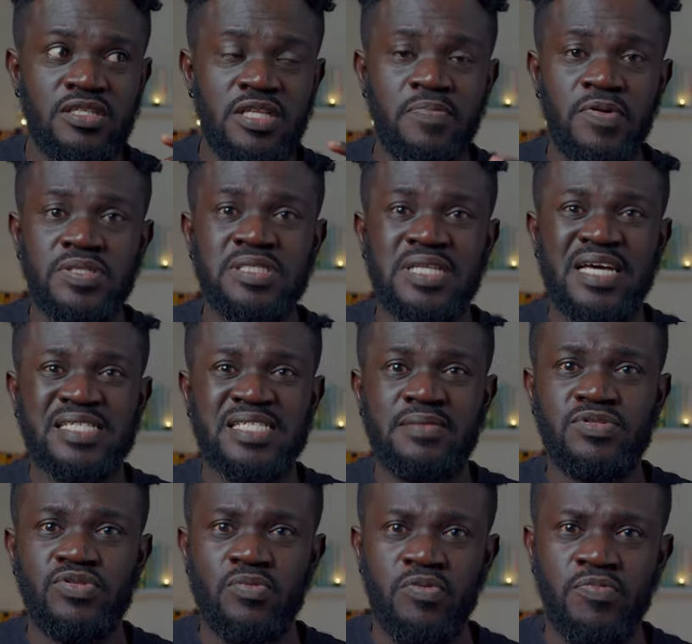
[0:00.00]
the person
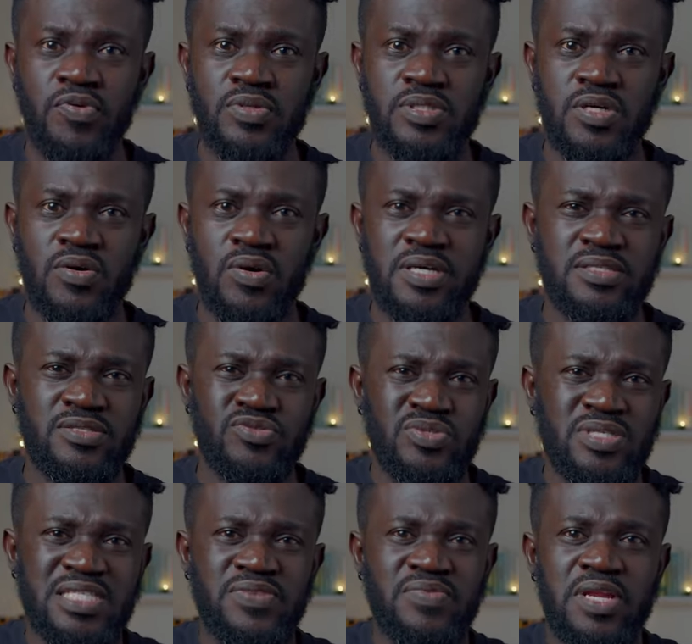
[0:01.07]
accepts your proposal as to
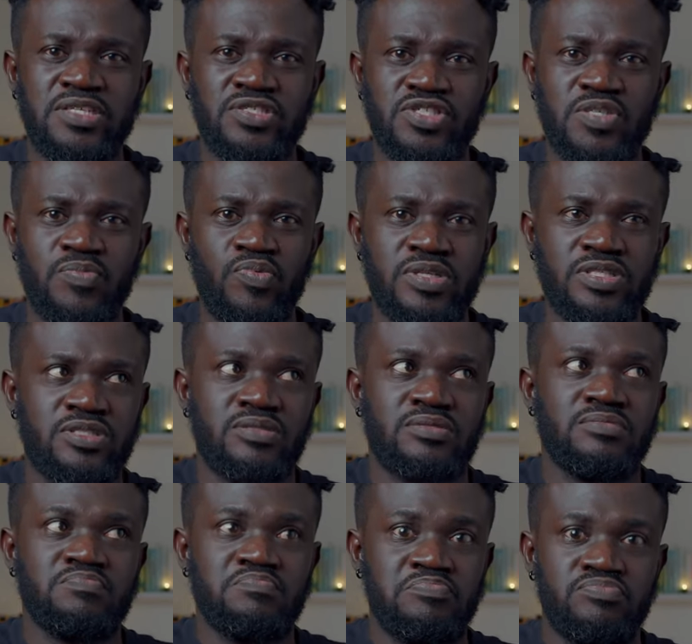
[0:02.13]
start a relationship, which
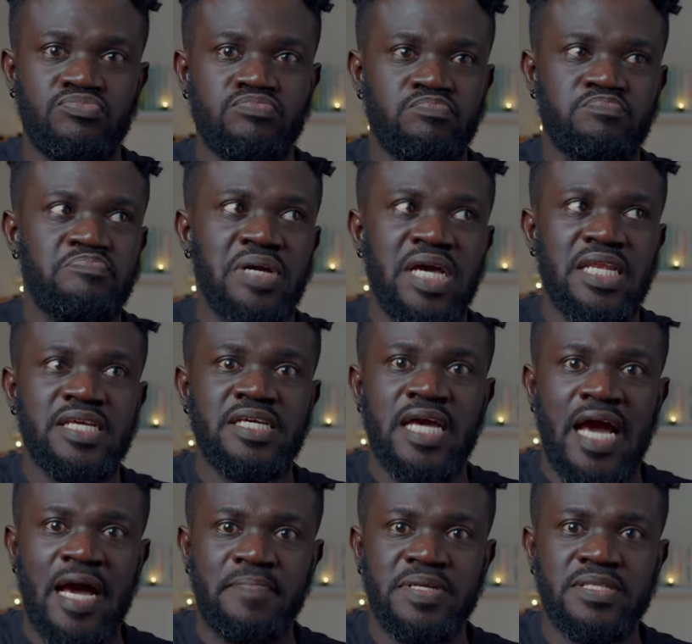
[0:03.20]
barely
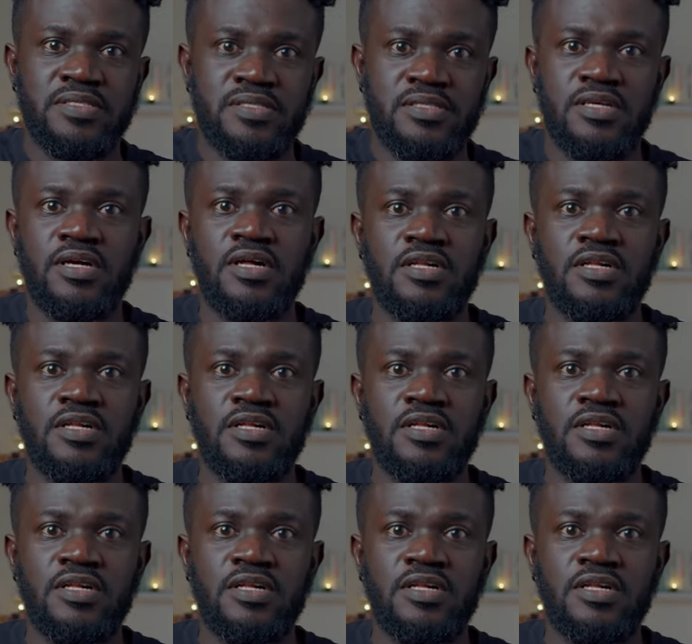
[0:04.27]
happens.